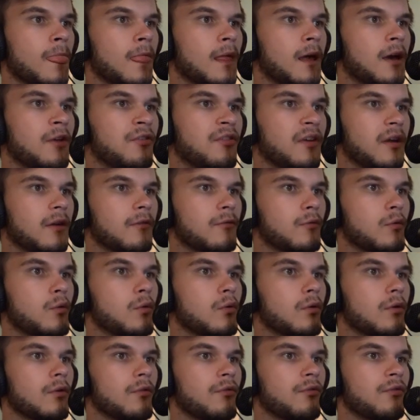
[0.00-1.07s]
a set of
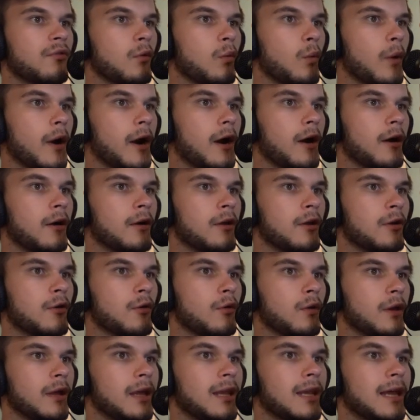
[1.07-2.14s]
rules where you're
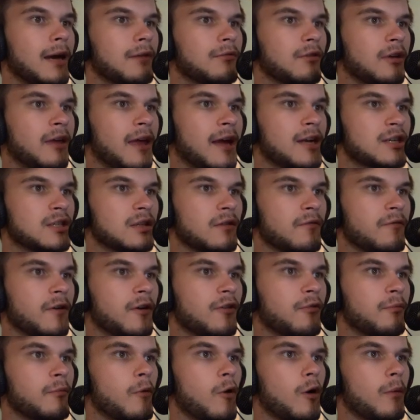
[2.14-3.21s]
only allowed to catch the
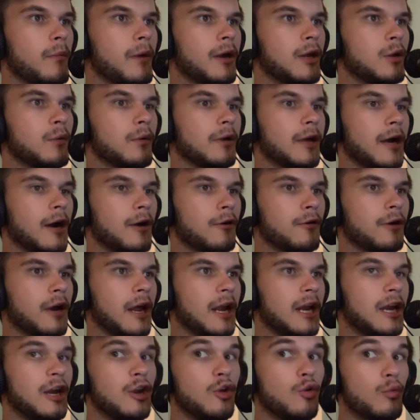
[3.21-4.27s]
first Pokemon you encounter in
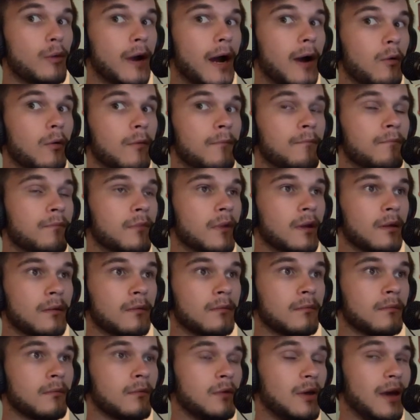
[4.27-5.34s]
any new route.
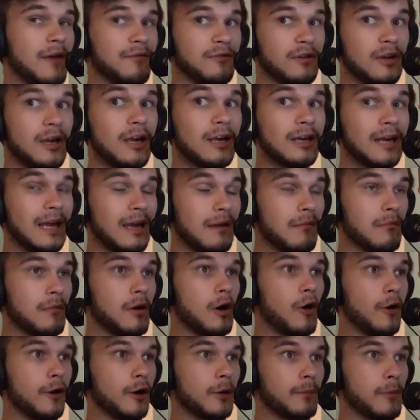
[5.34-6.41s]
You have to nickname
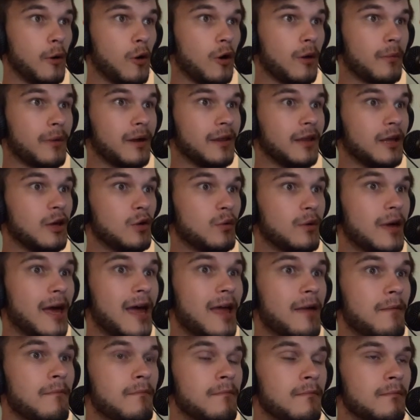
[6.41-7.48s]
all your Pokemon that you
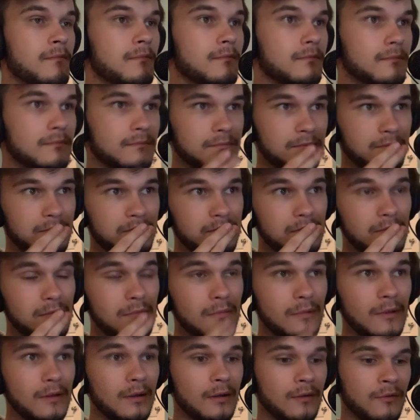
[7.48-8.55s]
get.
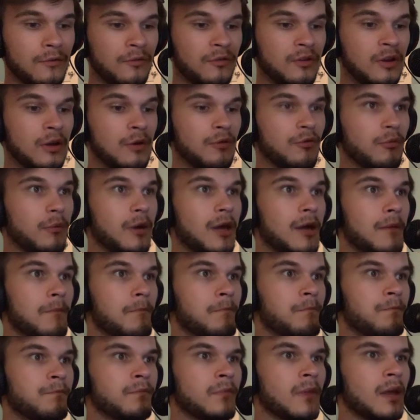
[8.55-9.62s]
Excuse me.
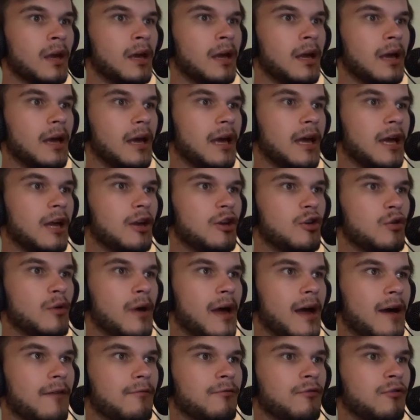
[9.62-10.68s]
And you
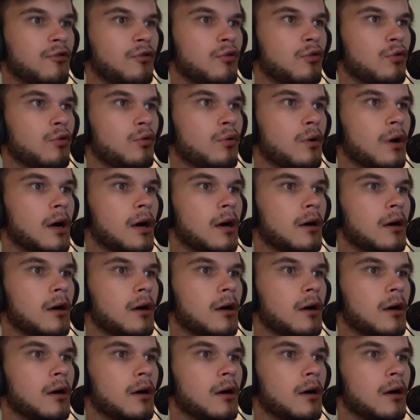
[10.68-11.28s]
have to,